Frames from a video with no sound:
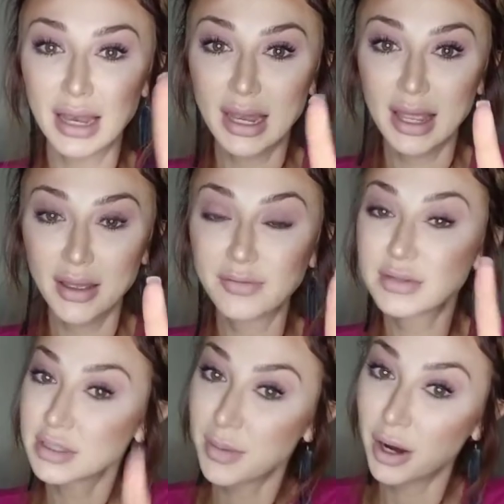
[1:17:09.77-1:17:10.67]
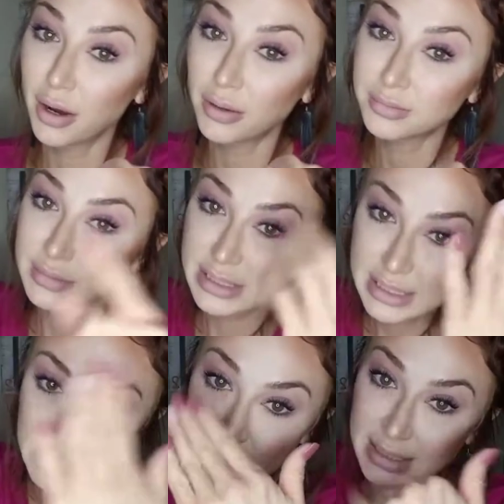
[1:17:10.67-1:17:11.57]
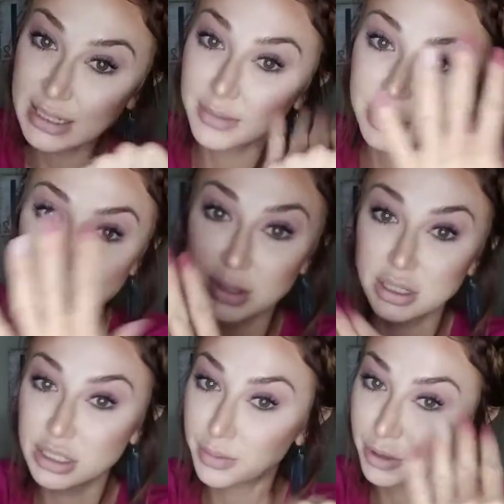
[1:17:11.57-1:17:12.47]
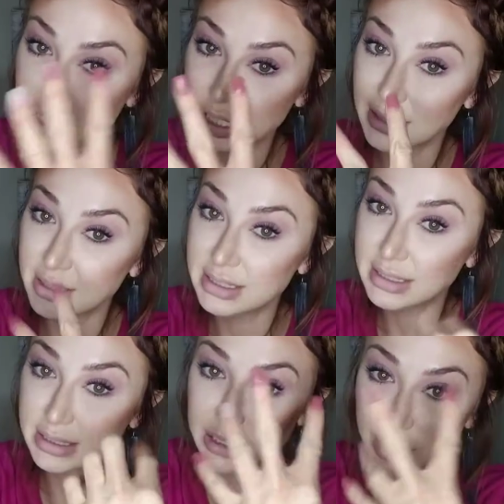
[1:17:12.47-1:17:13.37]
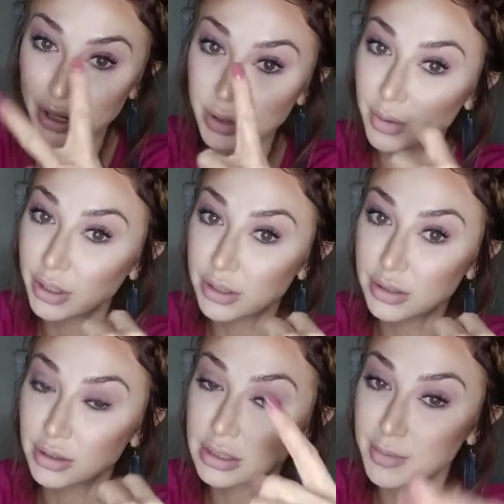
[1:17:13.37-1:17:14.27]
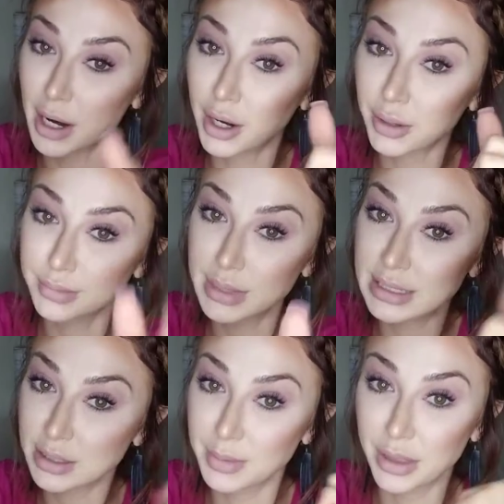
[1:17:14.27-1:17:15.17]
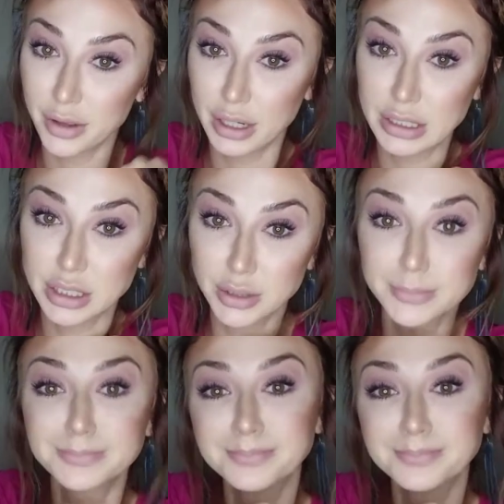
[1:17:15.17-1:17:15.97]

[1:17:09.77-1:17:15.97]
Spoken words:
Love. Tomorrow. This is the last time. Just hold on. Just appreciate this. This is 31 years old. Tomorrow, it's going to be 32.